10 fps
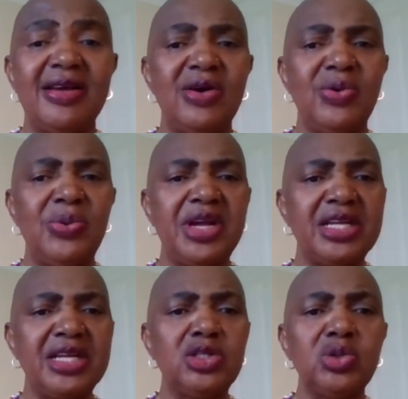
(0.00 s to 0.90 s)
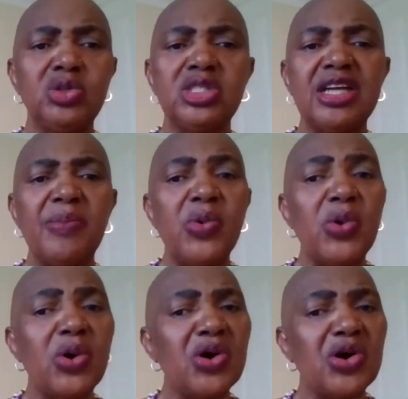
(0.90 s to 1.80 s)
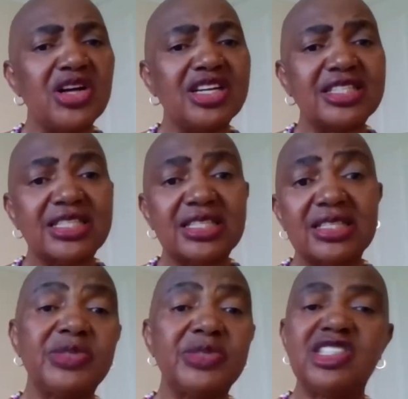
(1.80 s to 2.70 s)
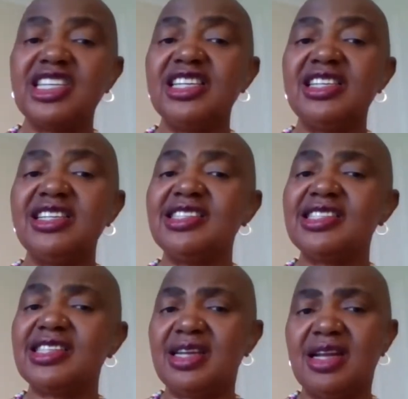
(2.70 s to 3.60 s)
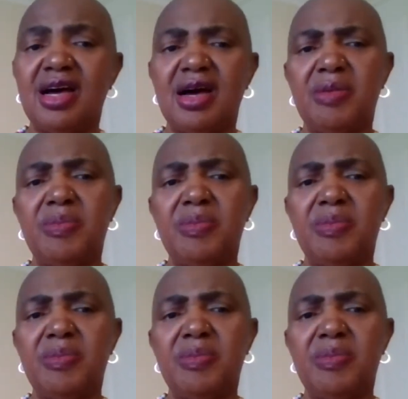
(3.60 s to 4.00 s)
We can do some walks, tennis club.